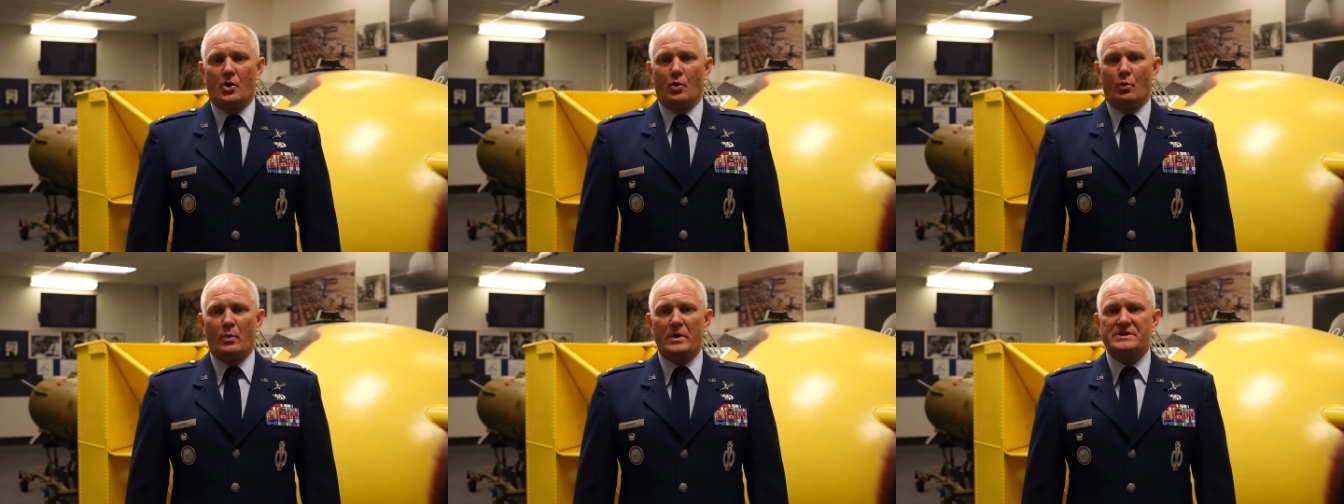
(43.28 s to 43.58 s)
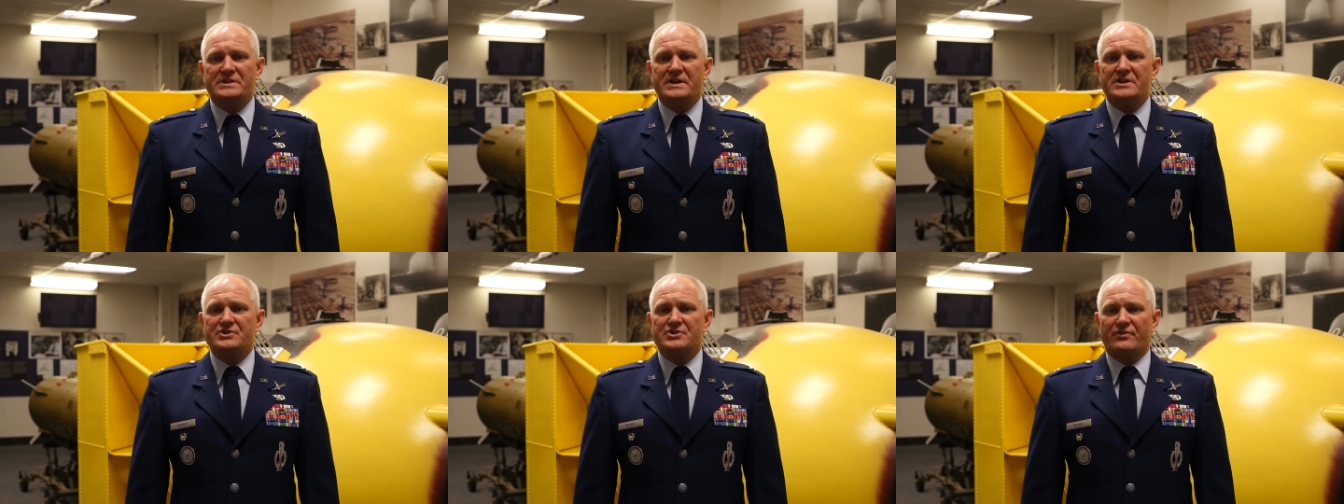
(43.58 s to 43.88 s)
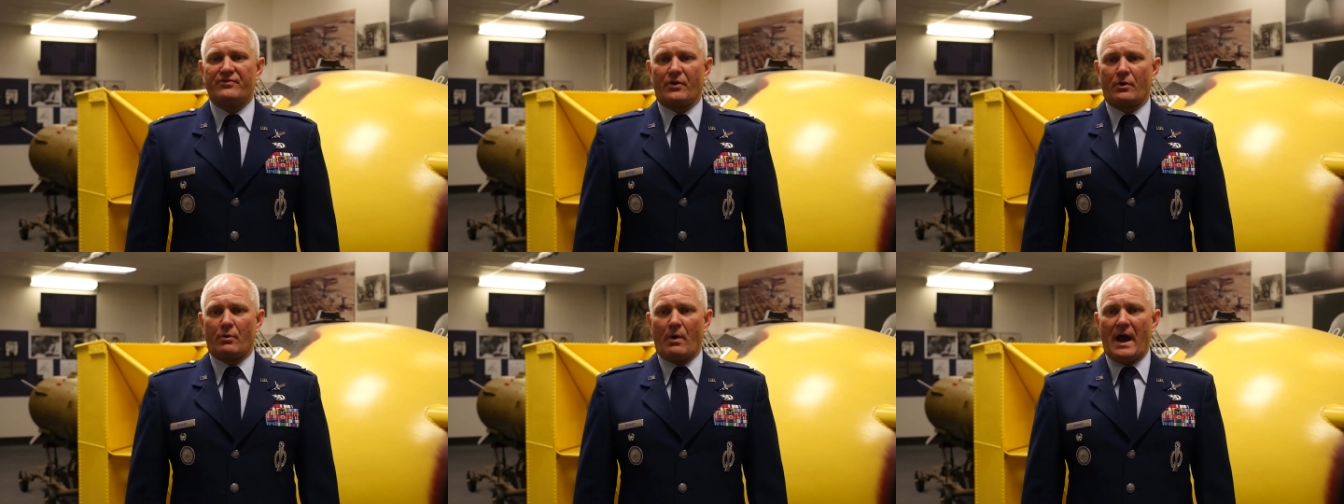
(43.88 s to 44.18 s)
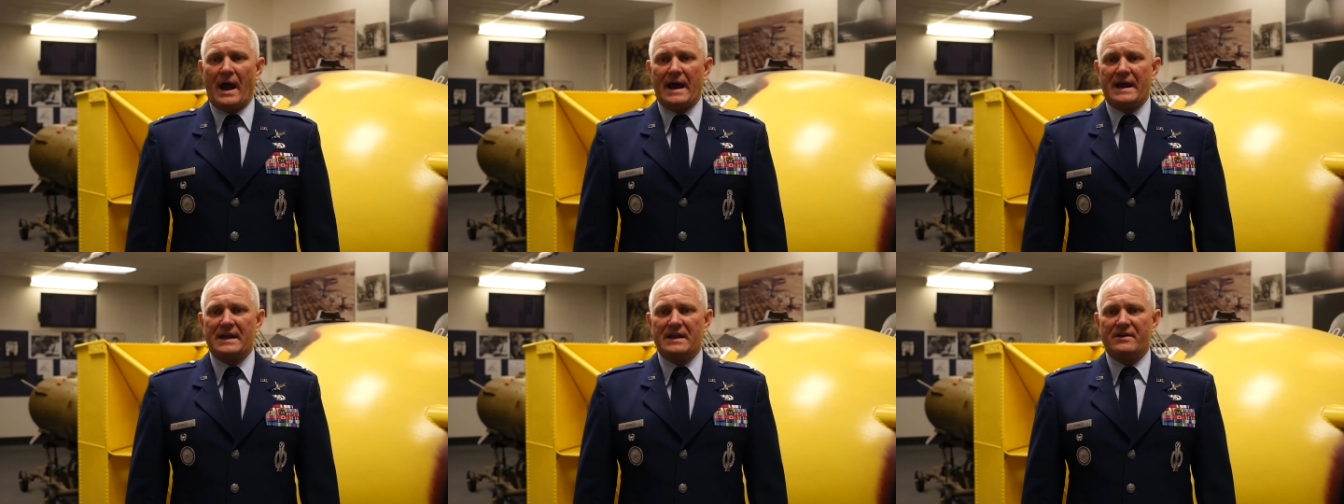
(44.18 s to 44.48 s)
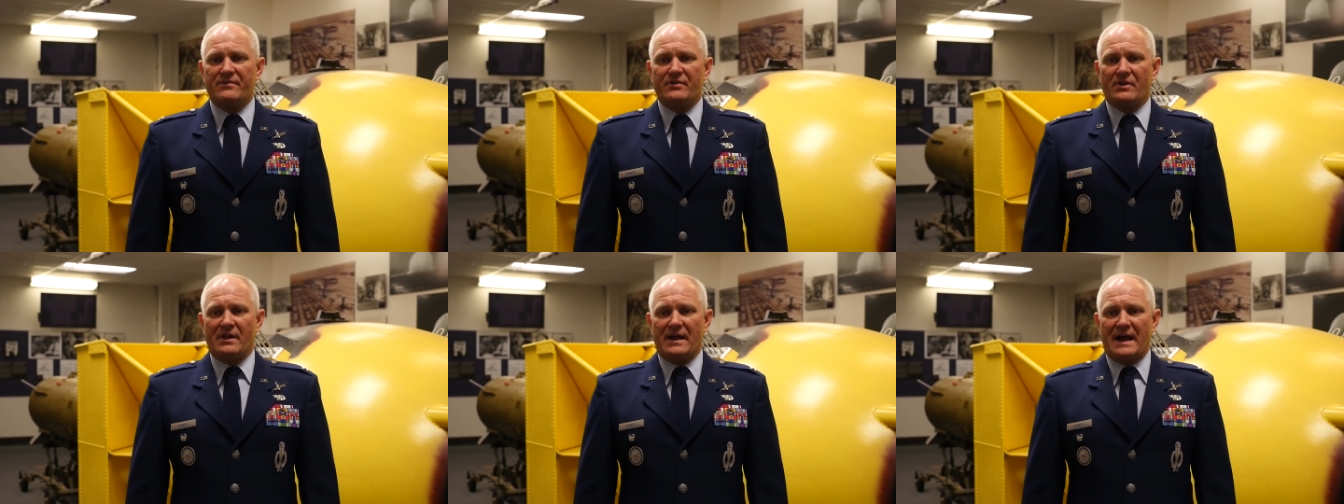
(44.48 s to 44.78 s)
We teach a
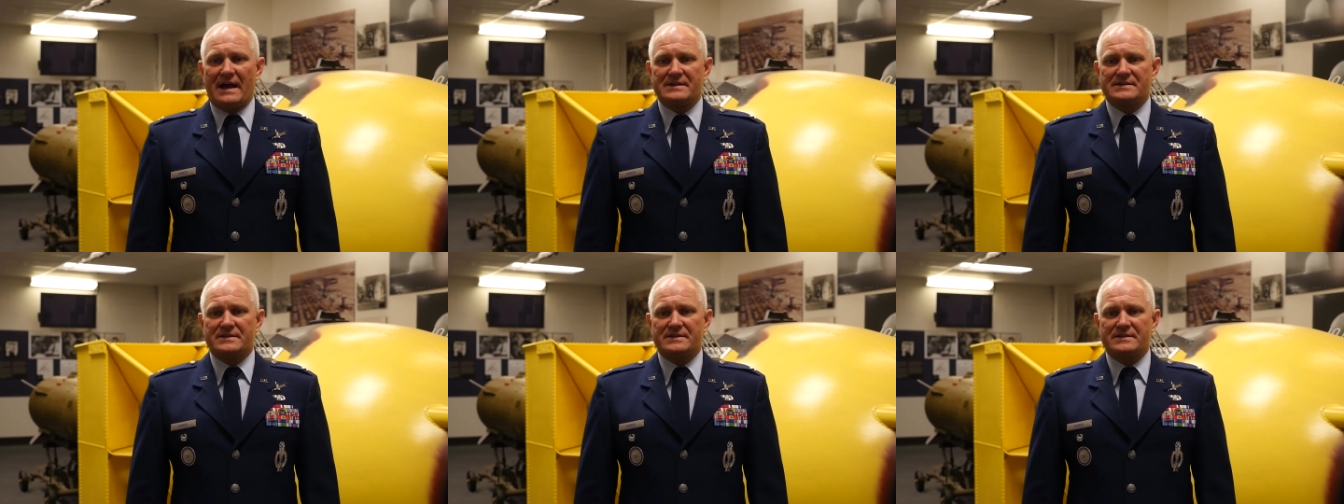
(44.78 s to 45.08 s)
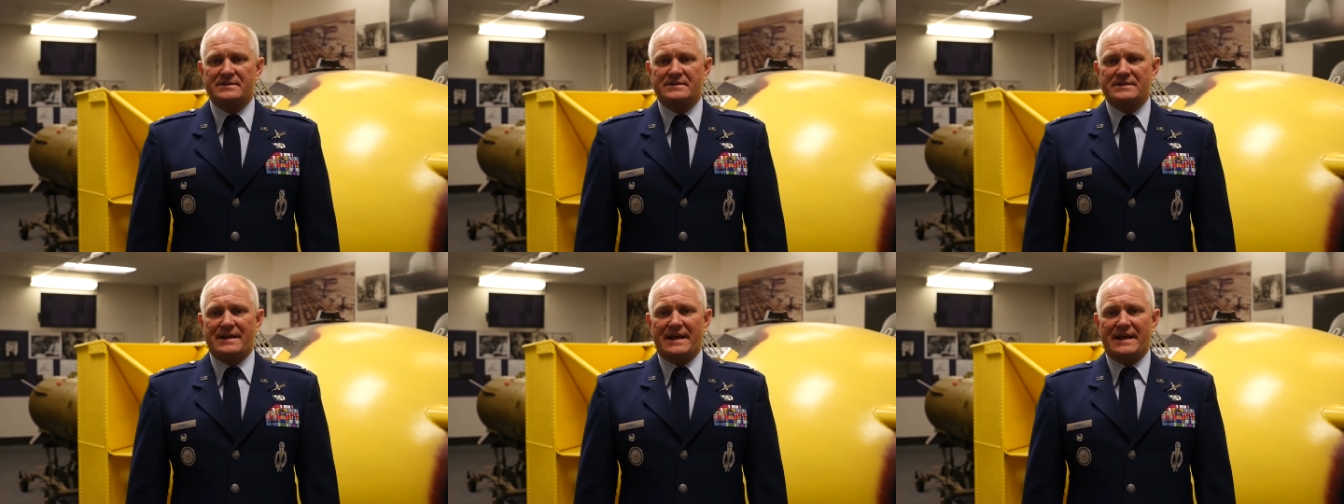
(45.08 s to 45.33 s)
variety of classes